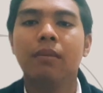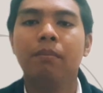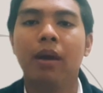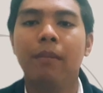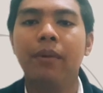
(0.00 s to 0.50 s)

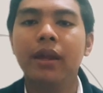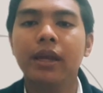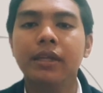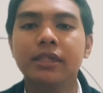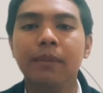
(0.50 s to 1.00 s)
By
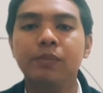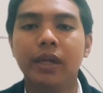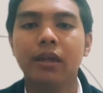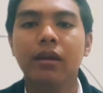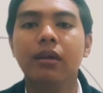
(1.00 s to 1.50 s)
breaking
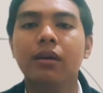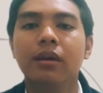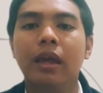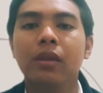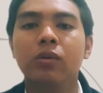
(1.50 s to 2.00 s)
subject
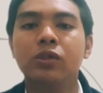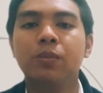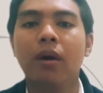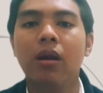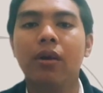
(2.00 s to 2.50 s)
into
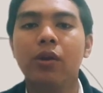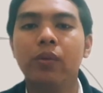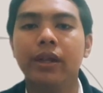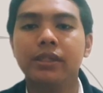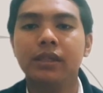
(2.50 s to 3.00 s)
smaller
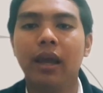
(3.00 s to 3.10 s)
units